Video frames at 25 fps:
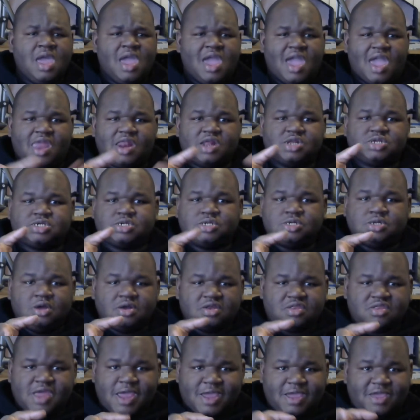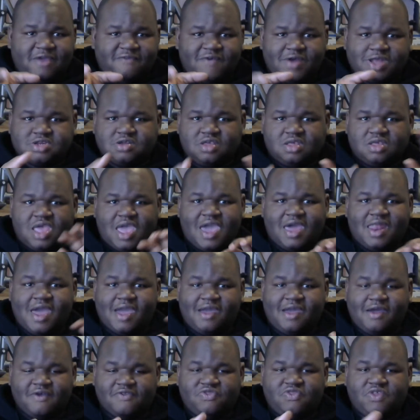and it just looks like if I just had
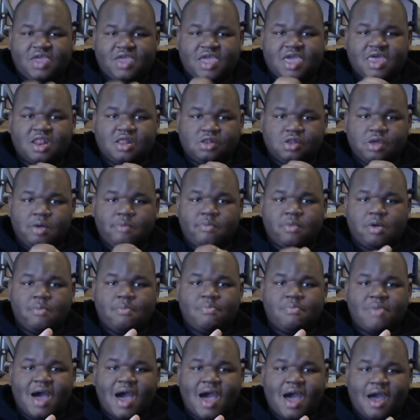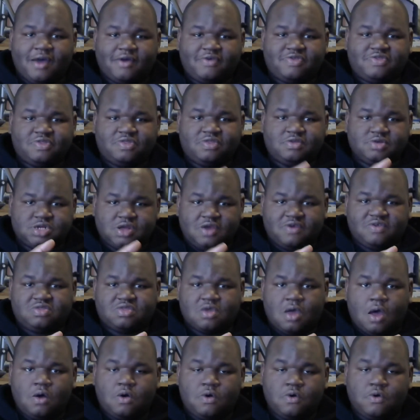like a thin aluminum box just
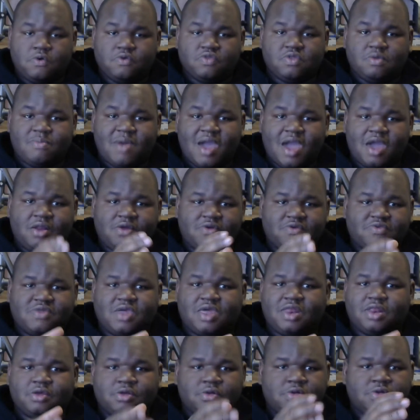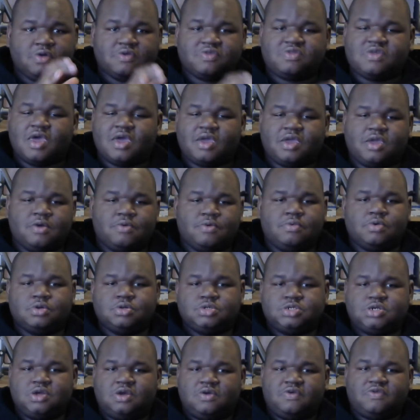to hold the batteries, that it looks like it
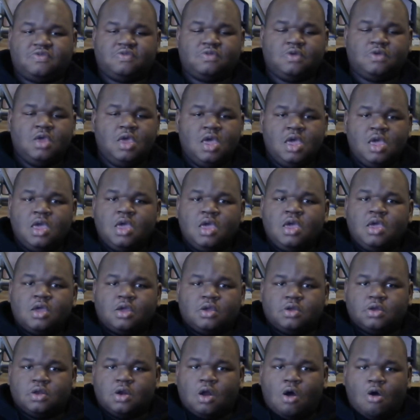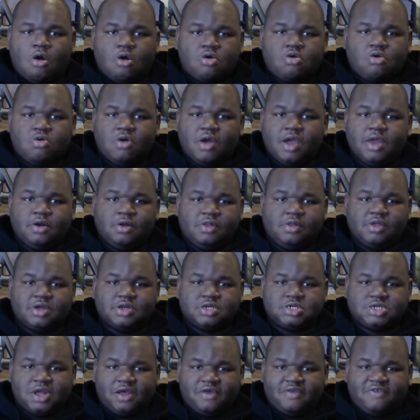would just, you know, cradle
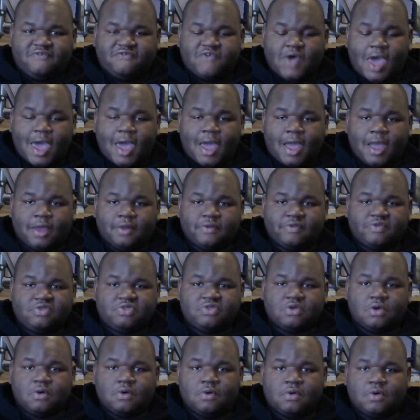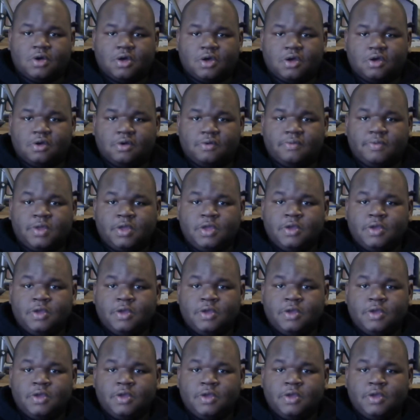it just fine. So